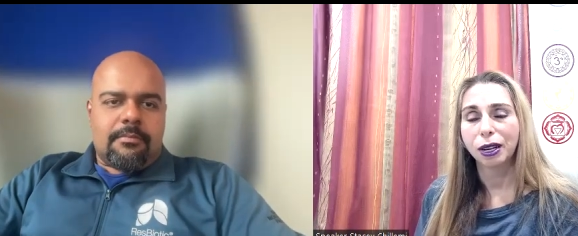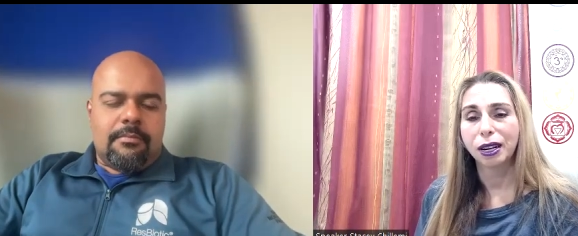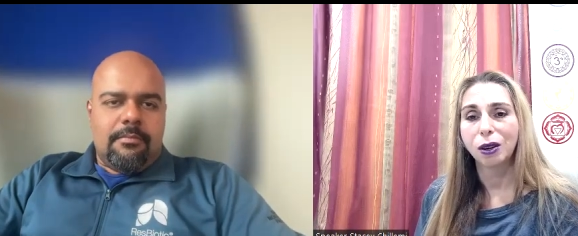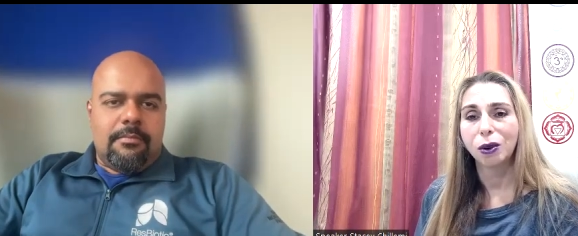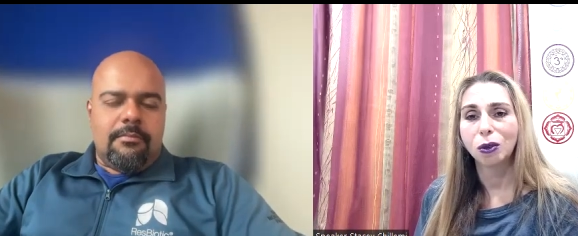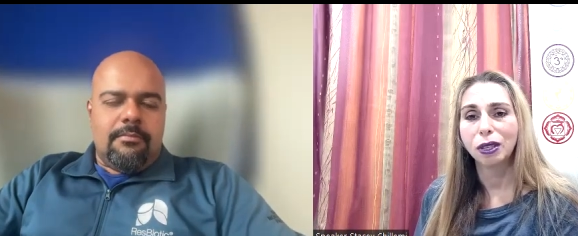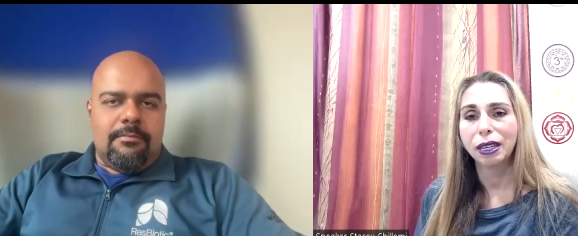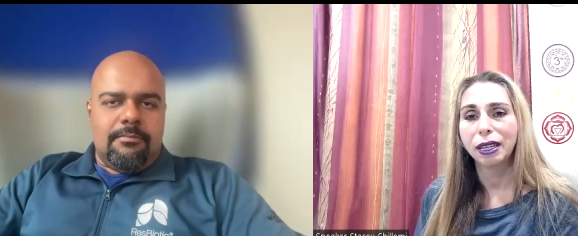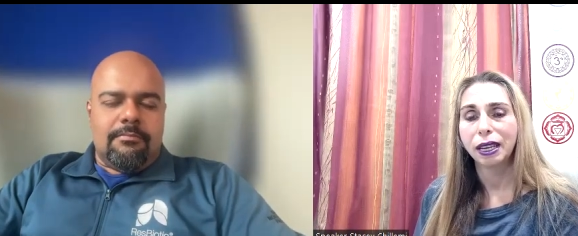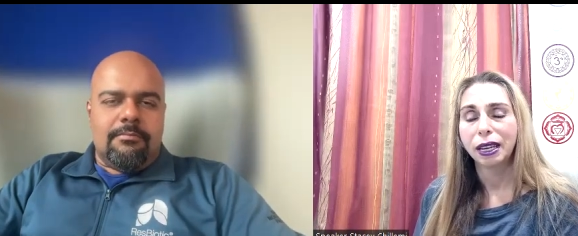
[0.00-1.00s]
Speaker 1: And not
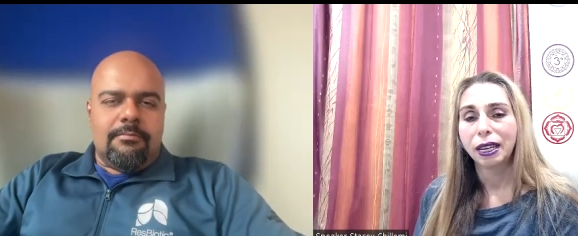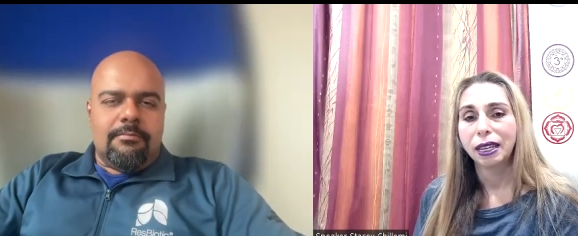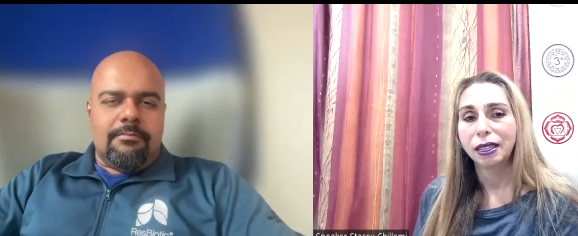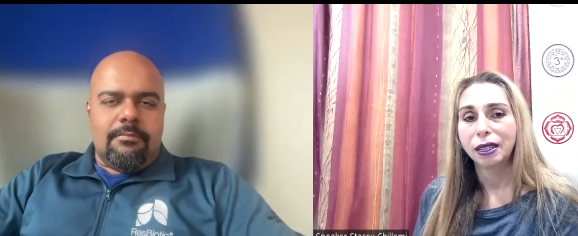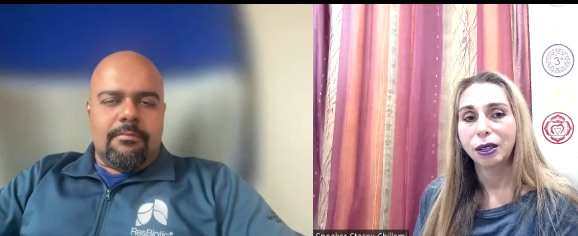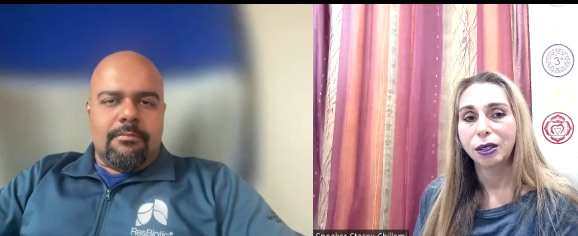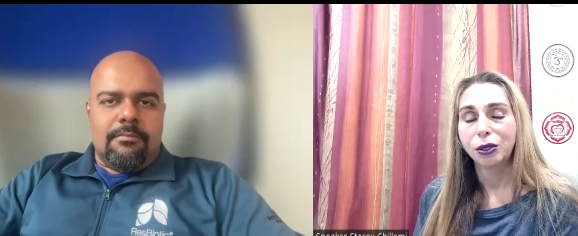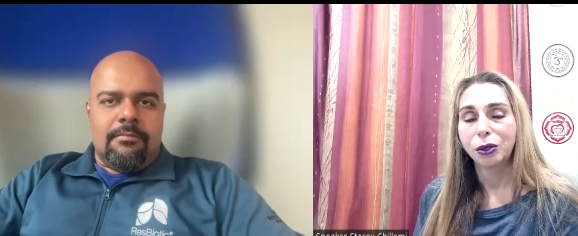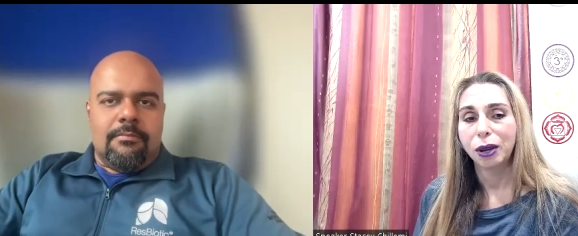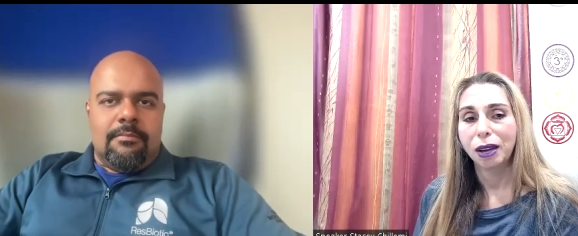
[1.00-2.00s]
only is it good
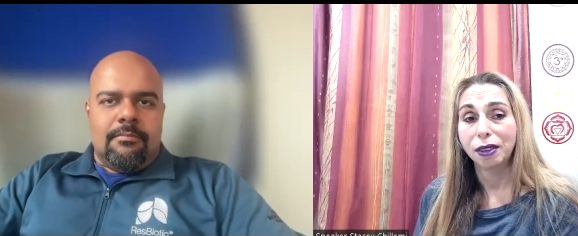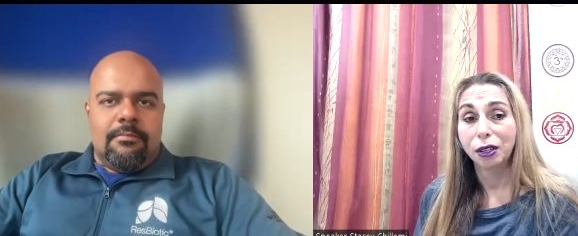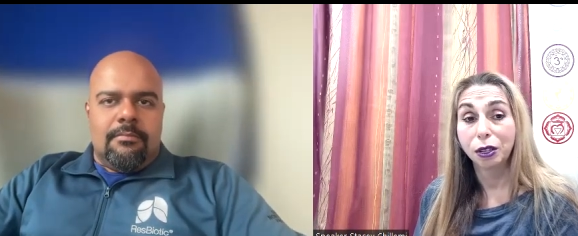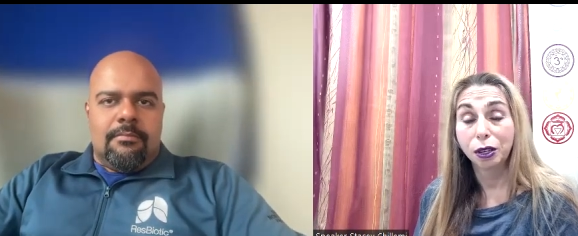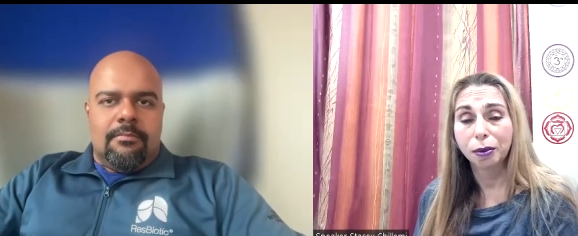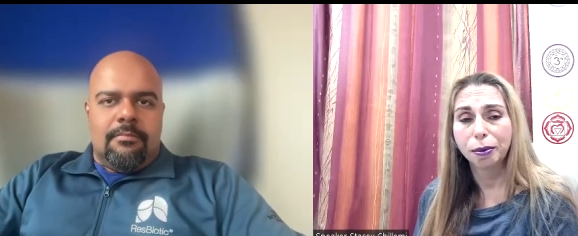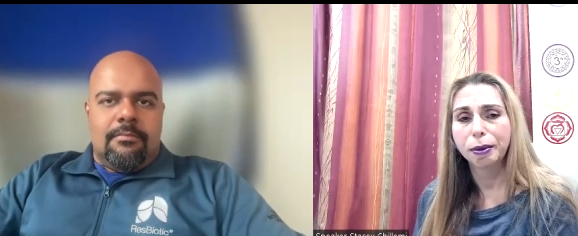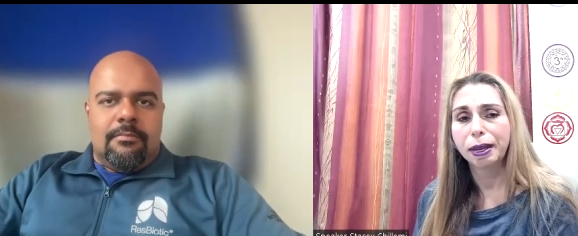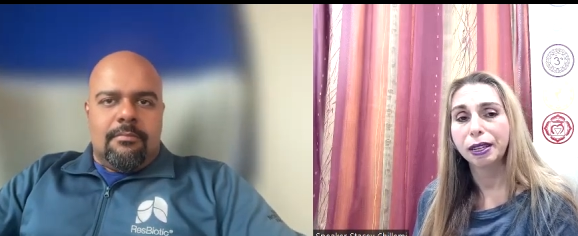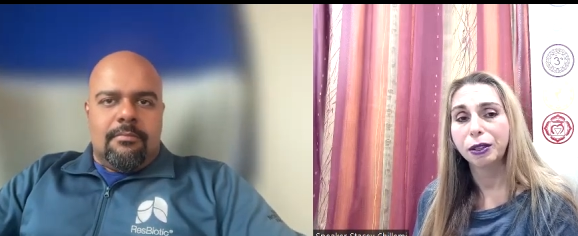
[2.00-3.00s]
to have a good
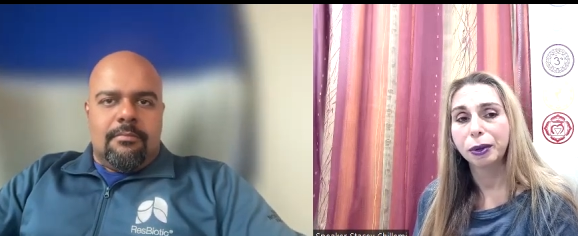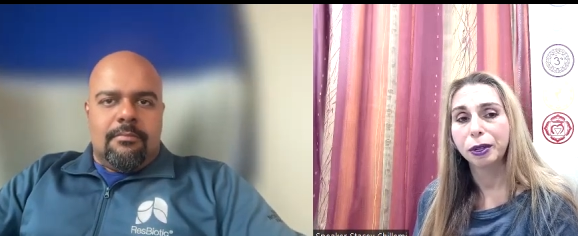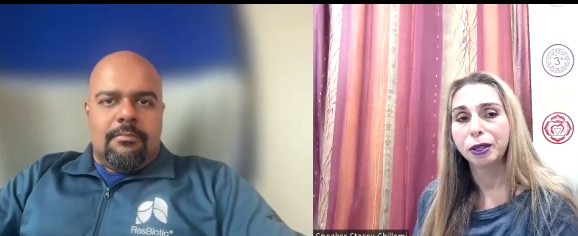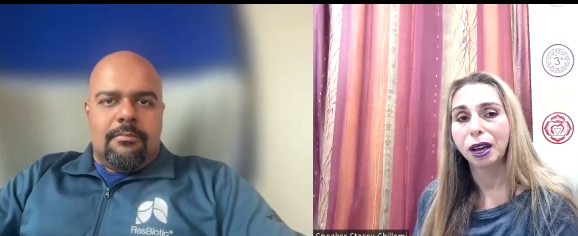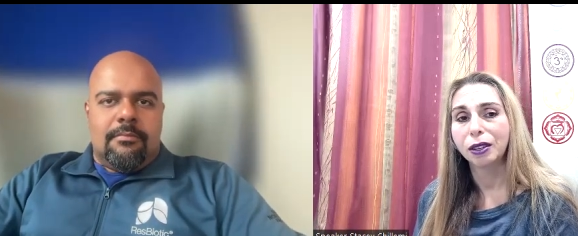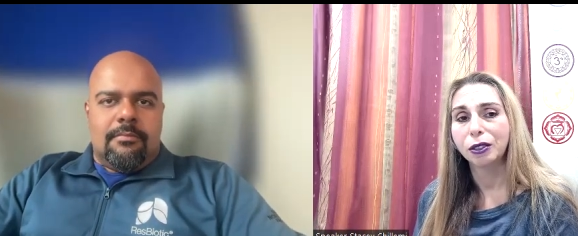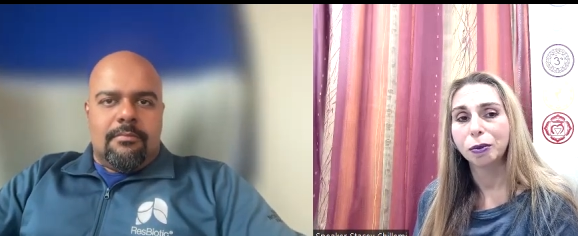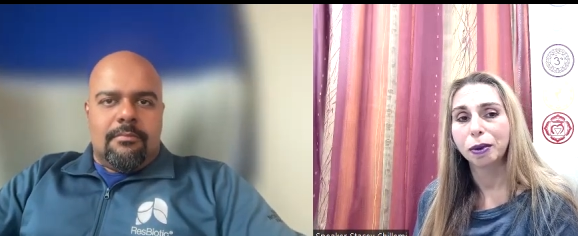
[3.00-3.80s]
communication with your doctor,